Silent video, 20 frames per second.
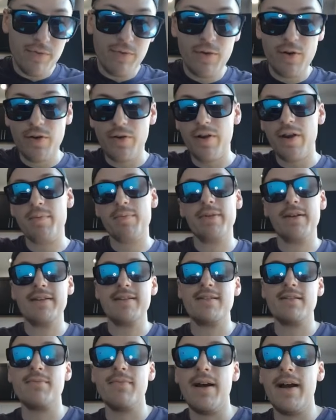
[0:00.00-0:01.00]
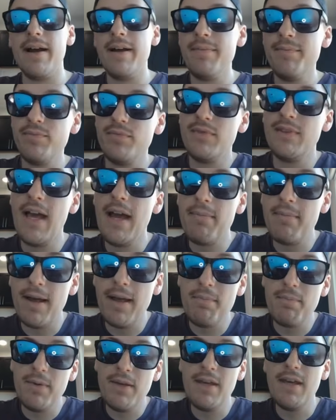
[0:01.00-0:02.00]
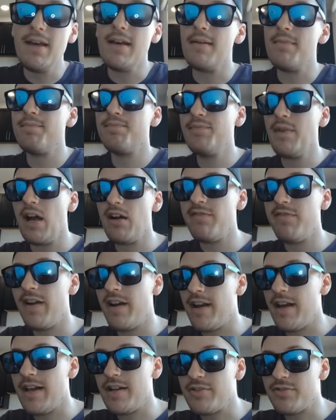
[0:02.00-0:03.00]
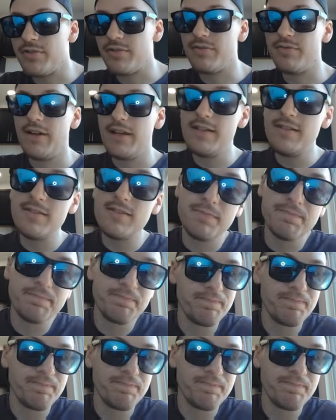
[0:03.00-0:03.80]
for a great place to buy, that might be it. Not financial advice.